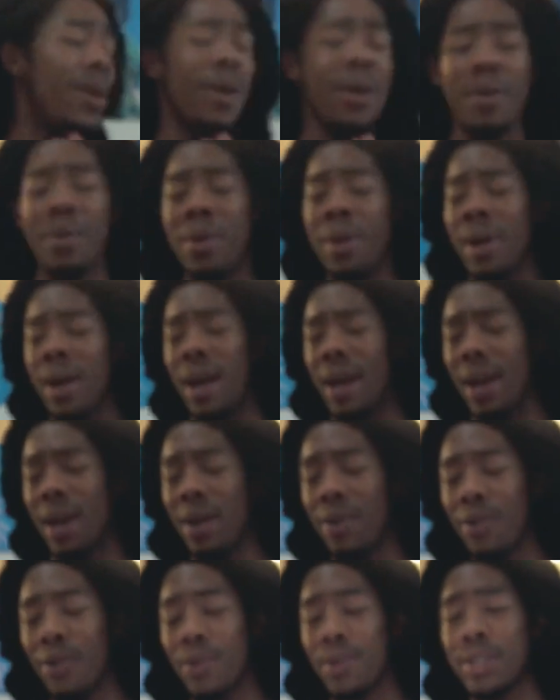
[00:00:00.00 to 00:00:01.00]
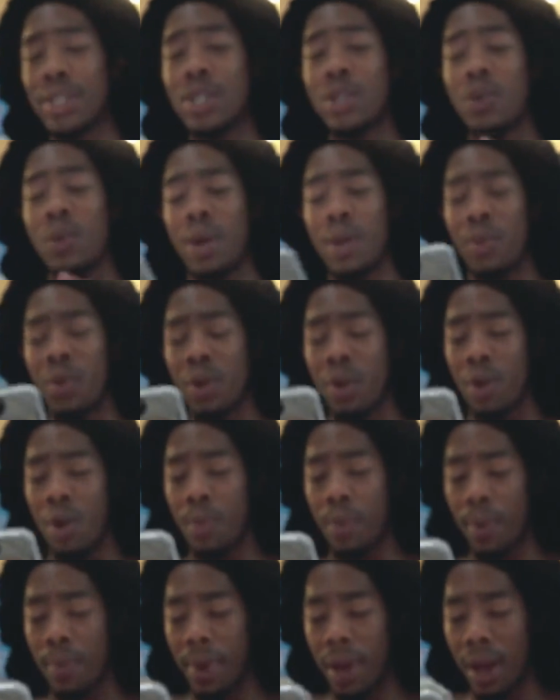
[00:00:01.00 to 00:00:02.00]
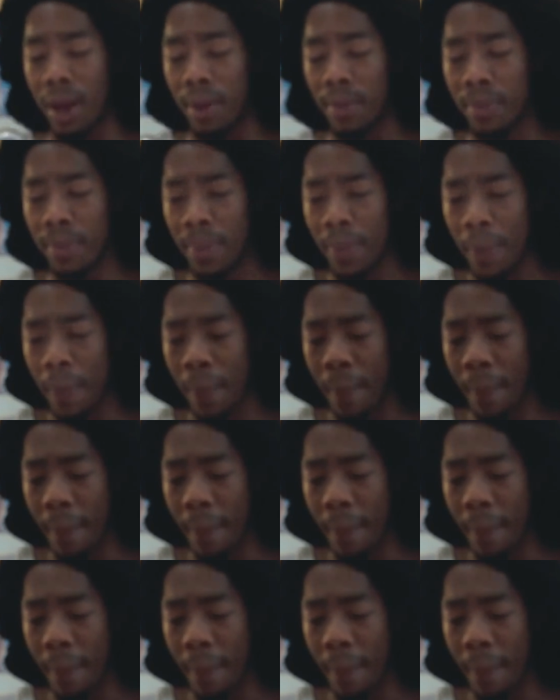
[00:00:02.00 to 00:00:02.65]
I don't know what to do. I'm gonna call my mom.